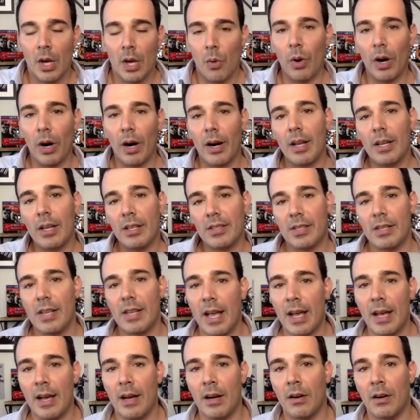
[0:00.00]
Whereas
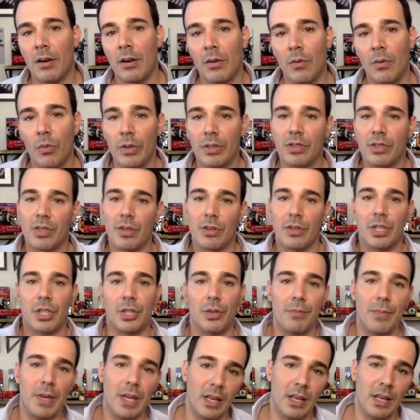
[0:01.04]
now with
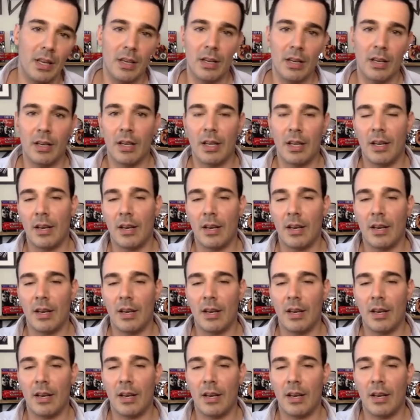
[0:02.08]
social media